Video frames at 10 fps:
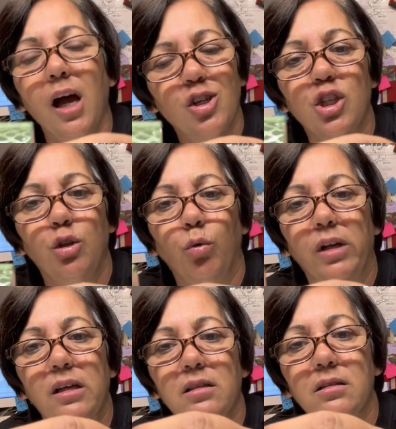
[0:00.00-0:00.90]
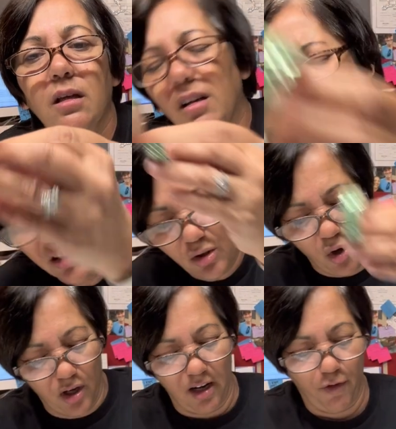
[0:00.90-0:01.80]
I should know this. God
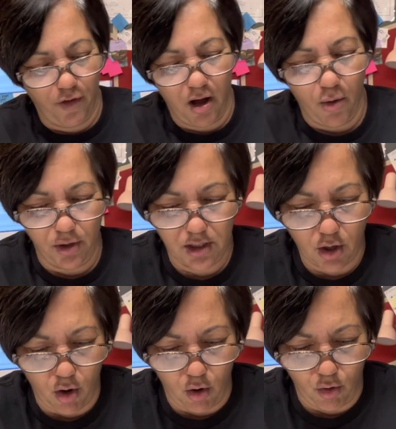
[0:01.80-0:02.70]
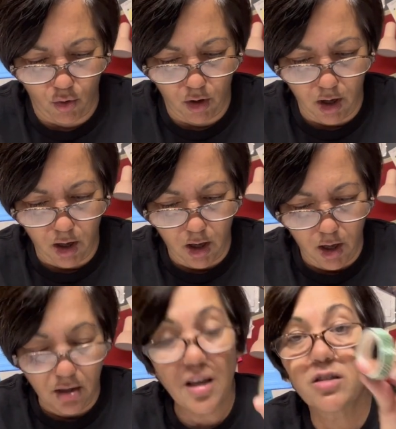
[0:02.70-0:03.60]
dog it, I forgot what it's called.
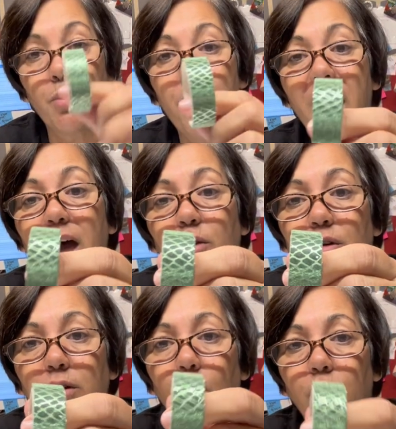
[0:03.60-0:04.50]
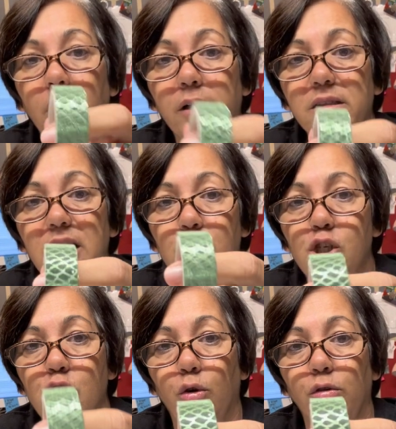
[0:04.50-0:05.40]
There's a pattern on a hunting
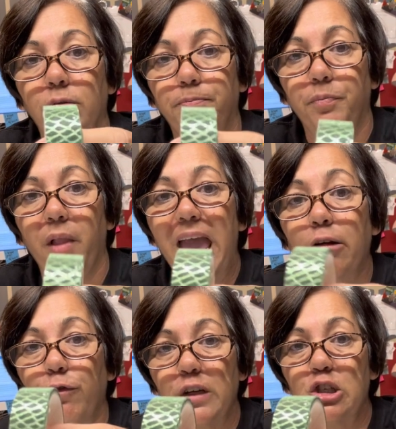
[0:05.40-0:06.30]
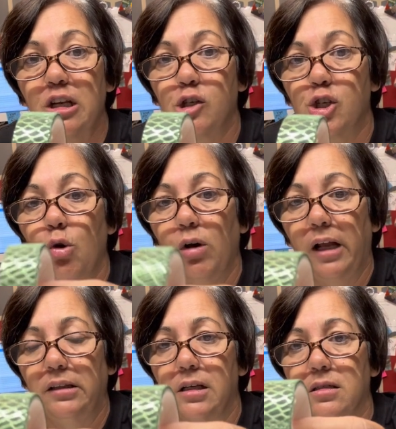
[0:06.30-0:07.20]
shirt and a fishing shirt
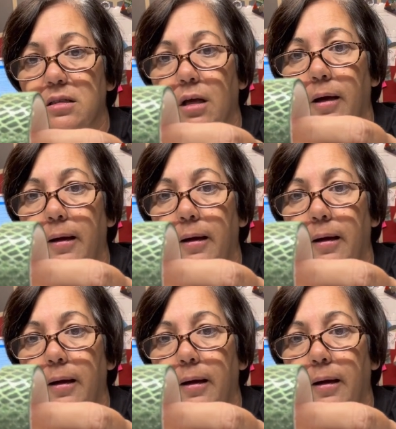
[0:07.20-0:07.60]
like this.